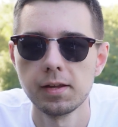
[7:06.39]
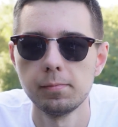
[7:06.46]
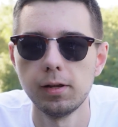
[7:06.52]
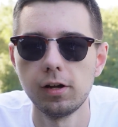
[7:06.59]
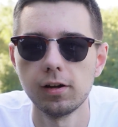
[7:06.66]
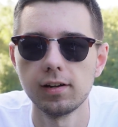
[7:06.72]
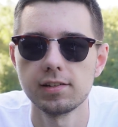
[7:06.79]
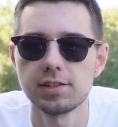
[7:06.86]

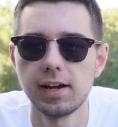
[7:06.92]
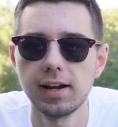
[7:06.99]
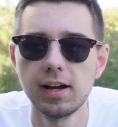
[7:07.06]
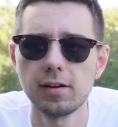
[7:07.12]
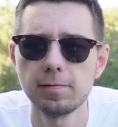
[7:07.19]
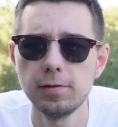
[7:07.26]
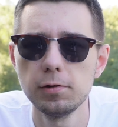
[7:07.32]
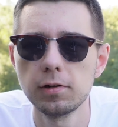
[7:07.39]
because I
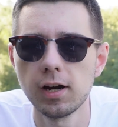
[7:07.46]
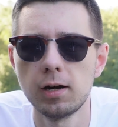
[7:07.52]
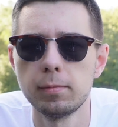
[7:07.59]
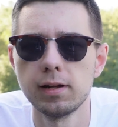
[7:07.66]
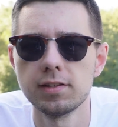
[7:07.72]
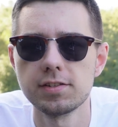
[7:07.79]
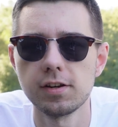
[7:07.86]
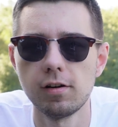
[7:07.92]
got a few
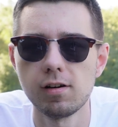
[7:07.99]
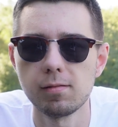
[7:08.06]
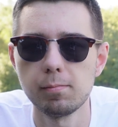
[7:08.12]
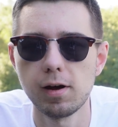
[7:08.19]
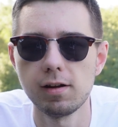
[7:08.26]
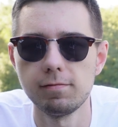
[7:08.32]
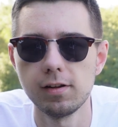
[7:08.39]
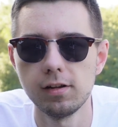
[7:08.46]
comments on
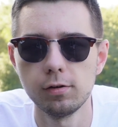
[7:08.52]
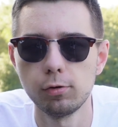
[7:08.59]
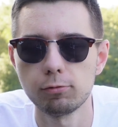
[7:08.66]
my video